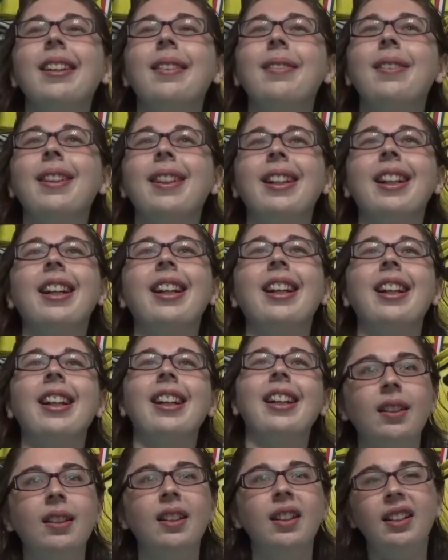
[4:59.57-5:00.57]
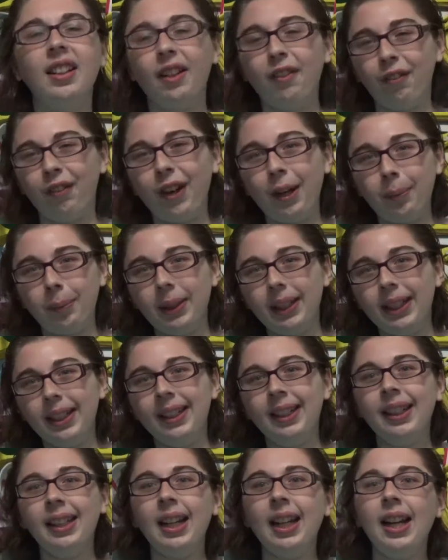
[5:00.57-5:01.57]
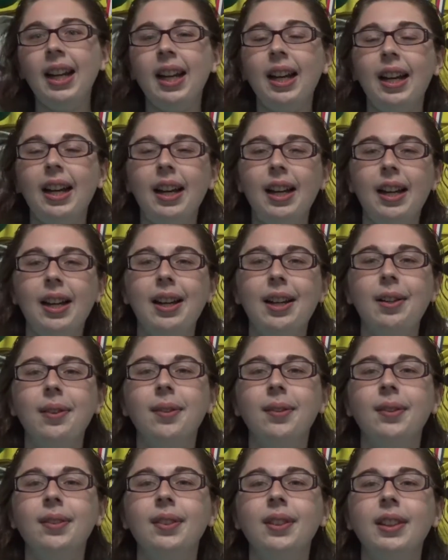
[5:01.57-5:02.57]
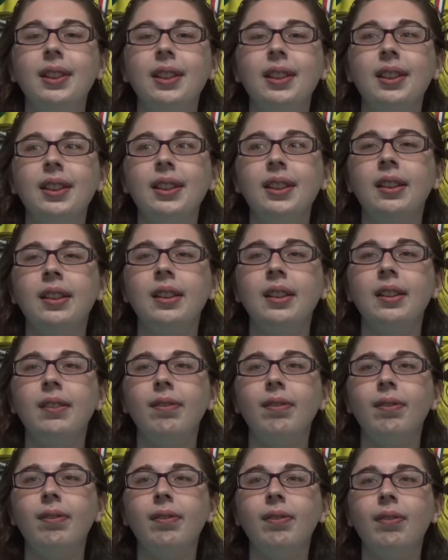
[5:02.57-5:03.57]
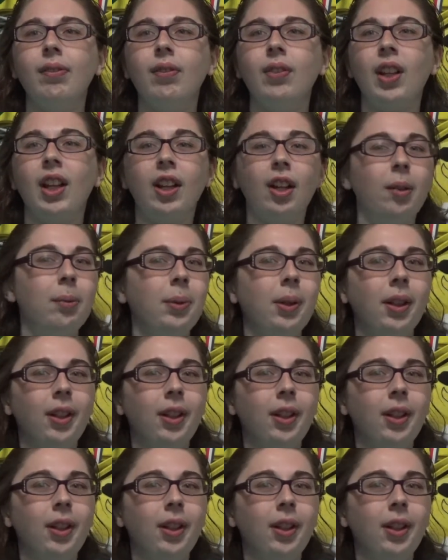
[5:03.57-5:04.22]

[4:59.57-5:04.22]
But, enough rambling. I hope you